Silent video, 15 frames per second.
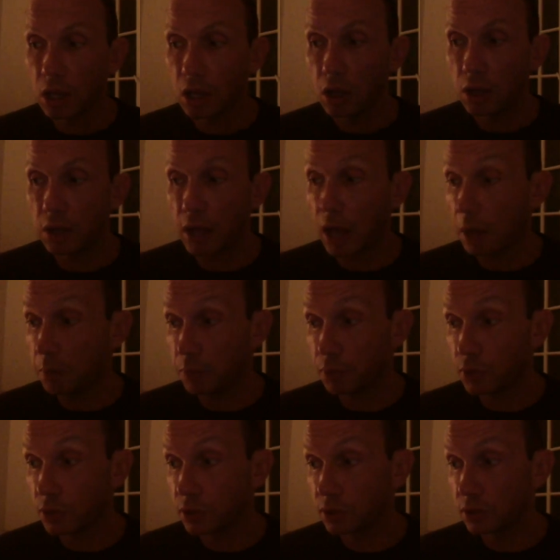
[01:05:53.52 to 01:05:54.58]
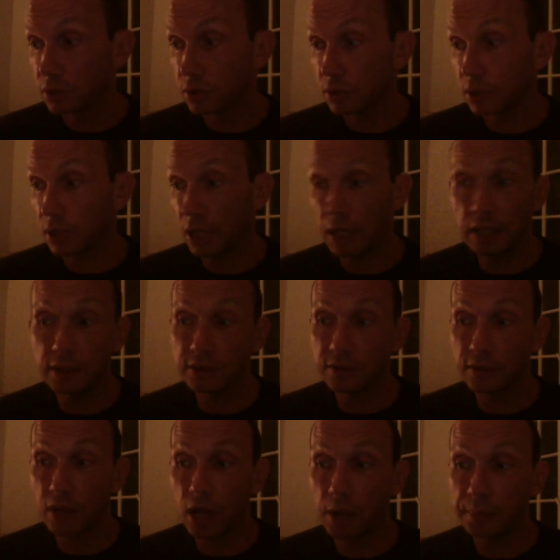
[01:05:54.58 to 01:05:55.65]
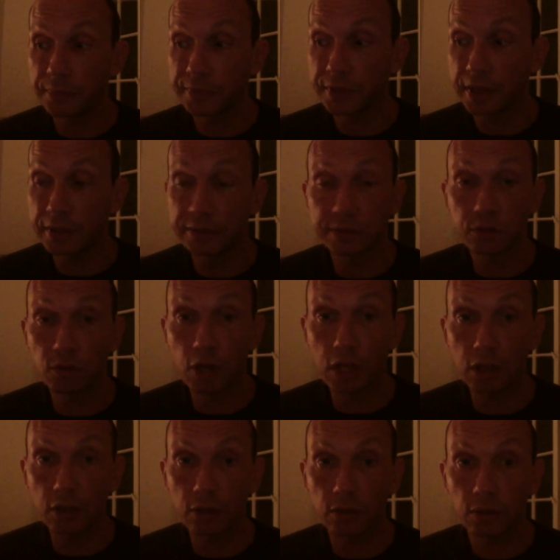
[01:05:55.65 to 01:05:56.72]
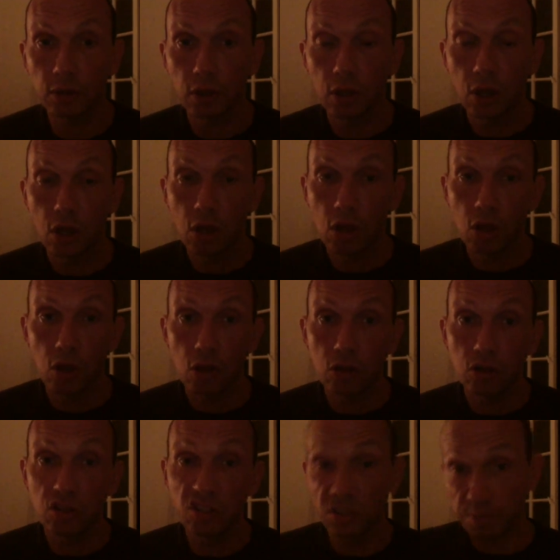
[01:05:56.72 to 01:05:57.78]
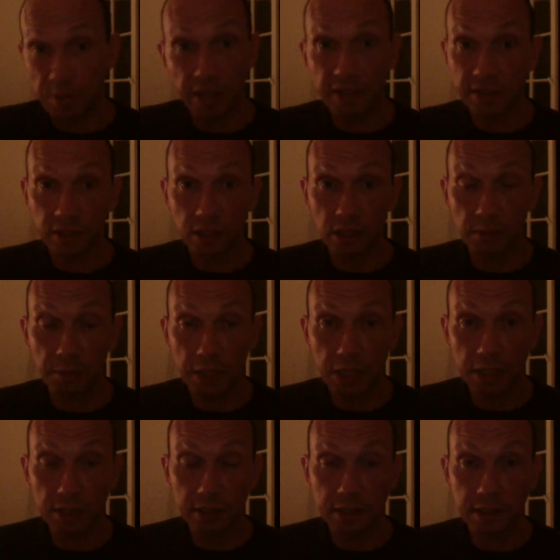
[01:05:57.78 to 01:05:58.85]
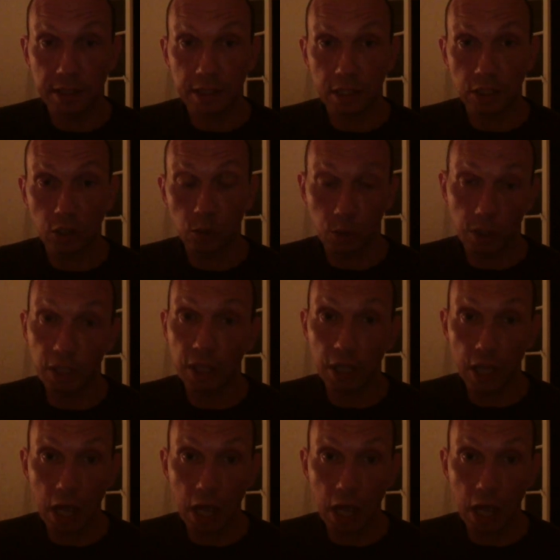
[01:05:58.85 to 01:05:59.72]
The Empress, the Ace of Cups, and strength just basically means that you can kick